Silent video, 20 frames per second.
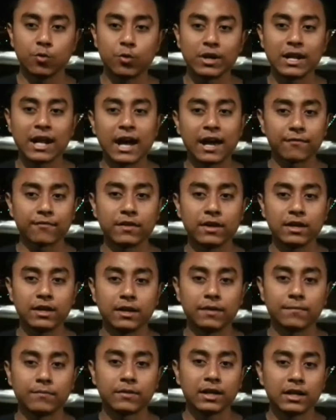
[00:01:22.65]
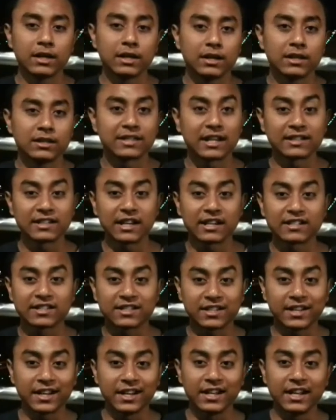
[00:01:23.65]
with IFE, such
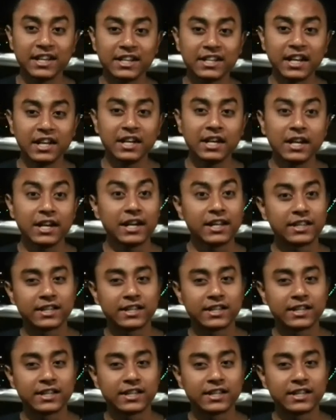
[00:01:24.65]
as screen linking,